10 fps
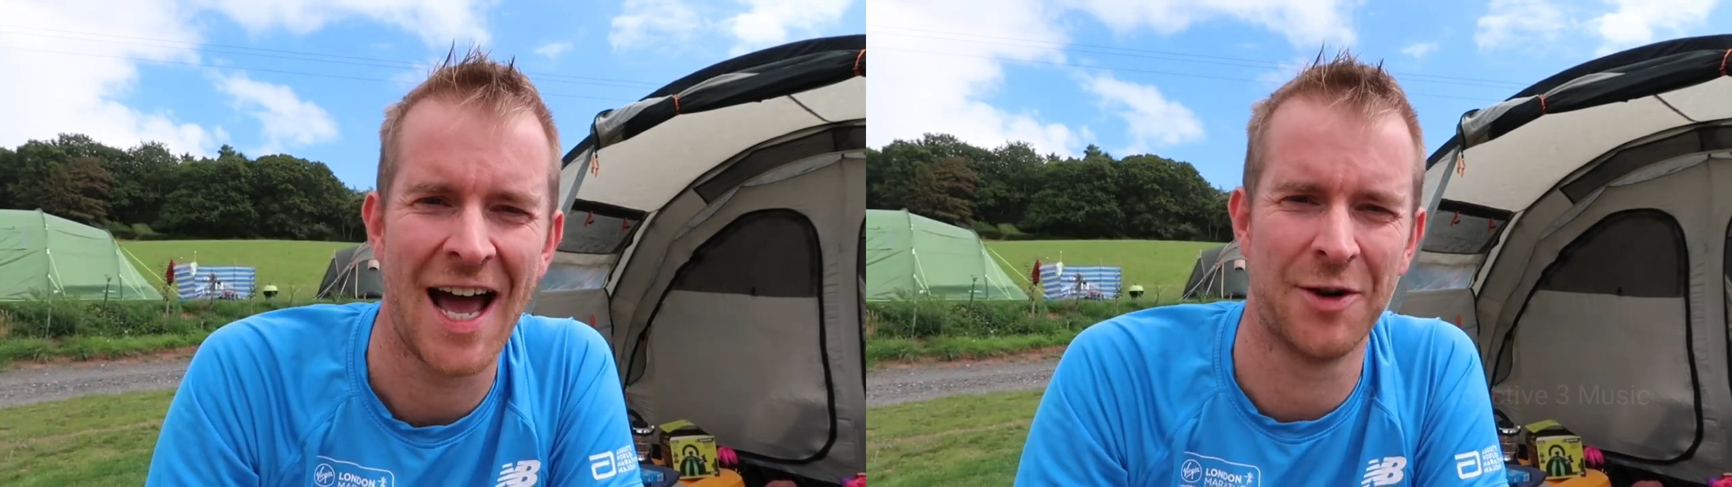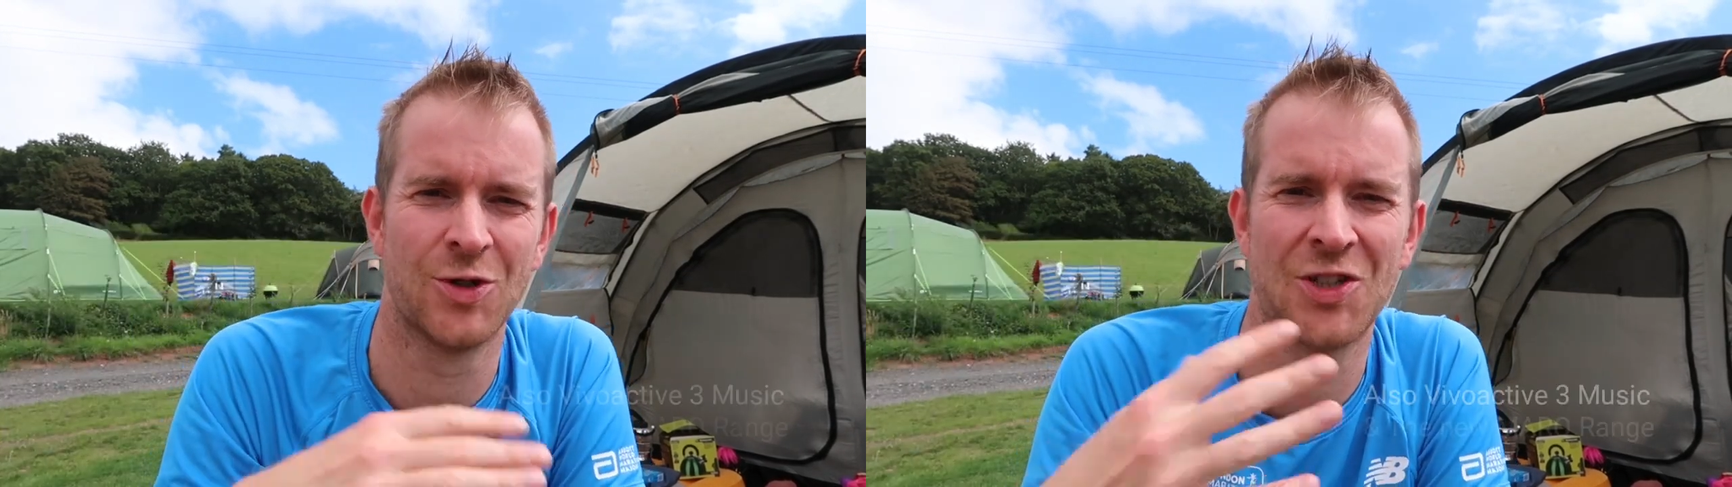
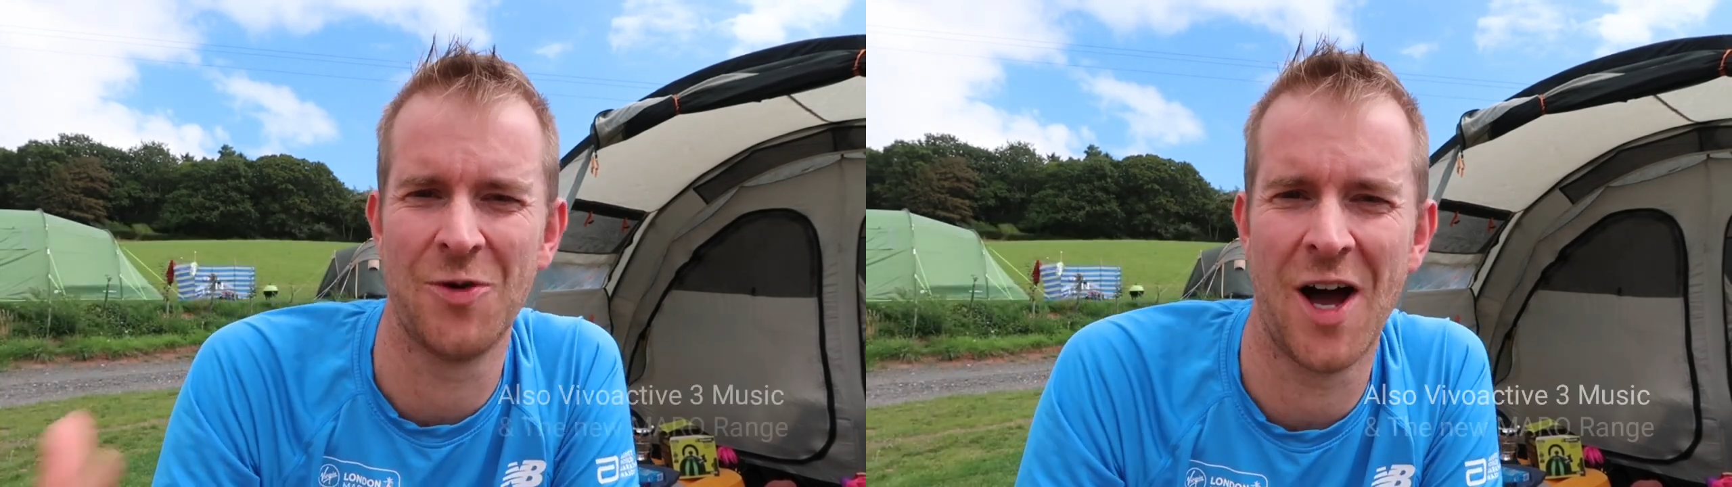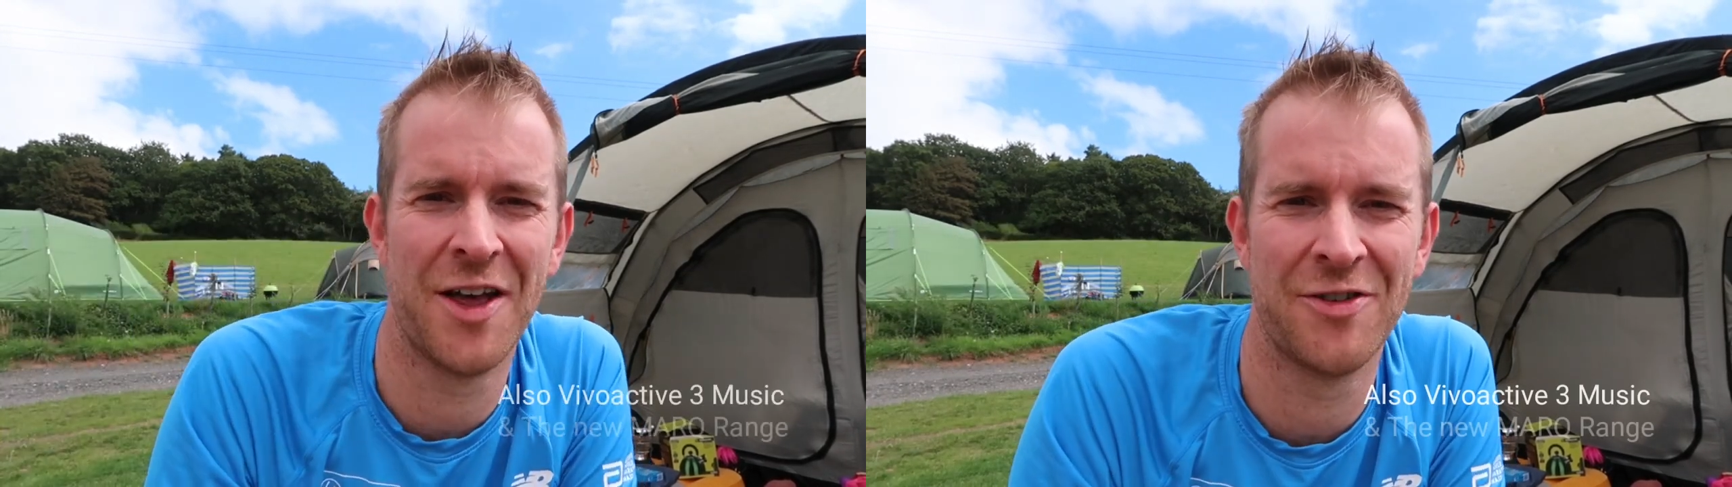and
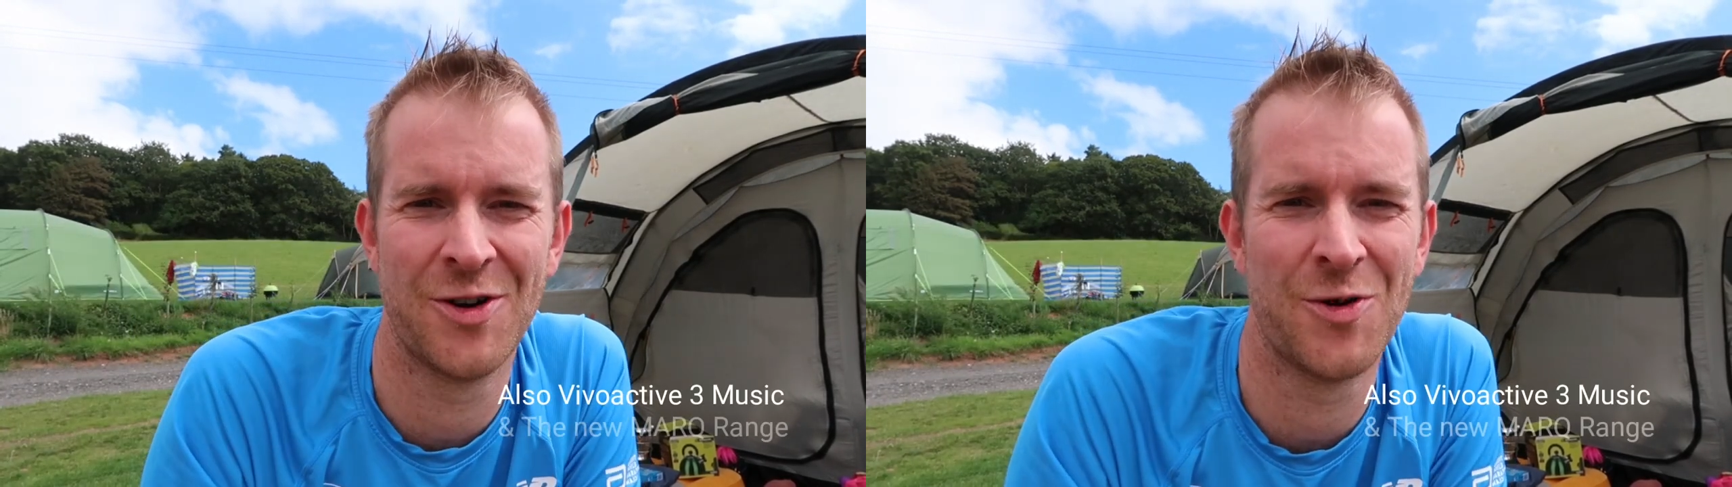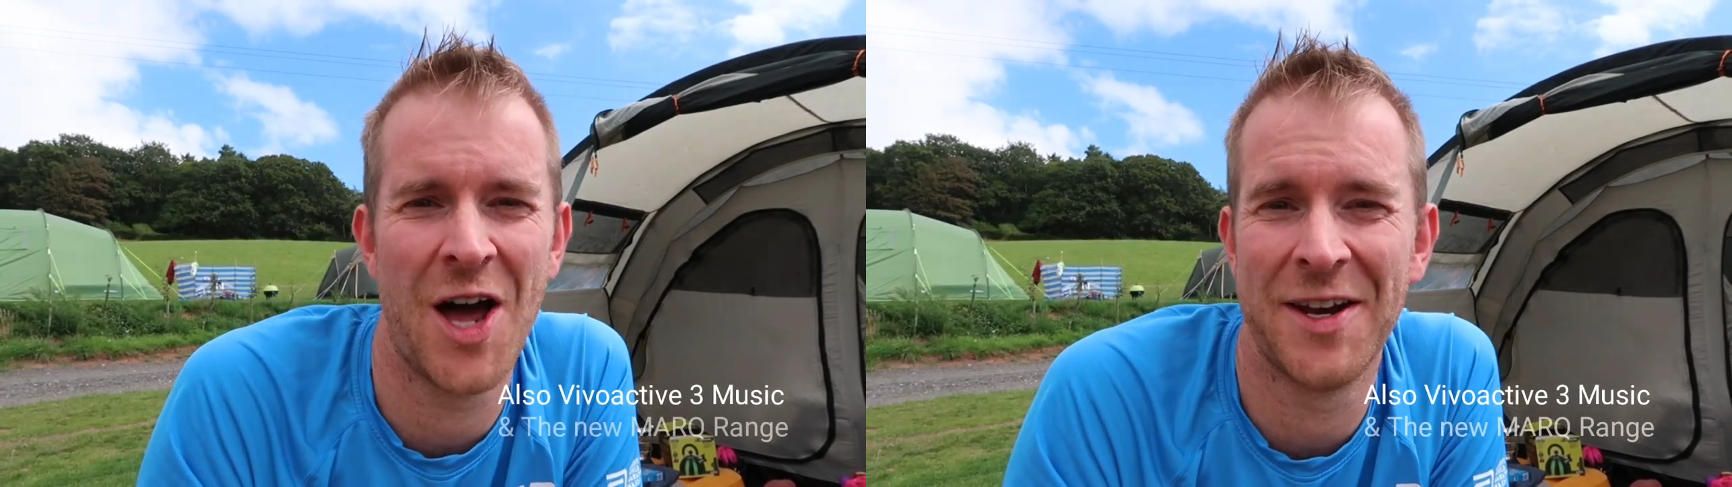also
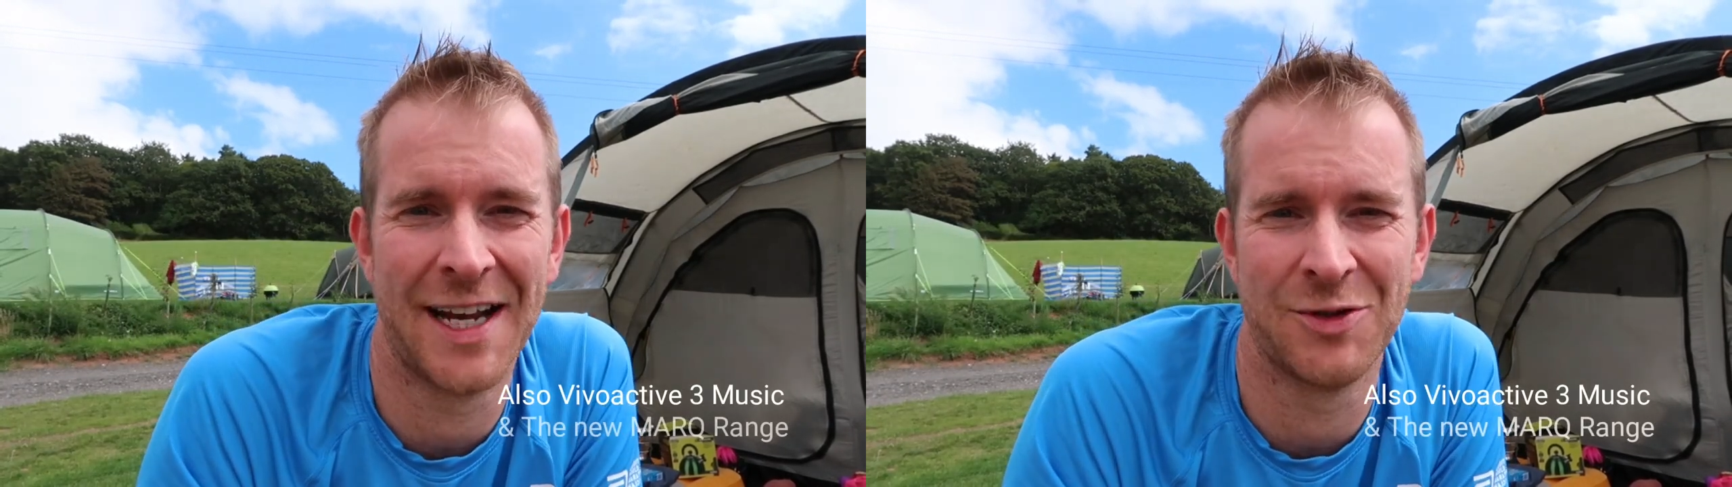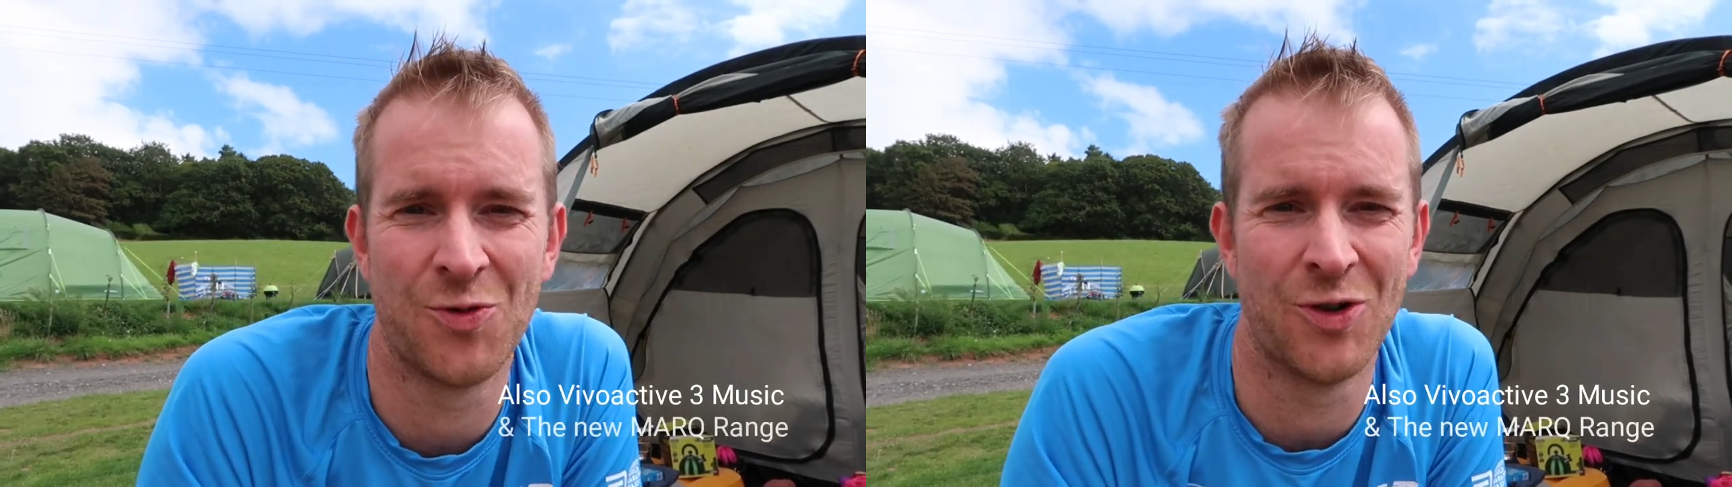other unannounced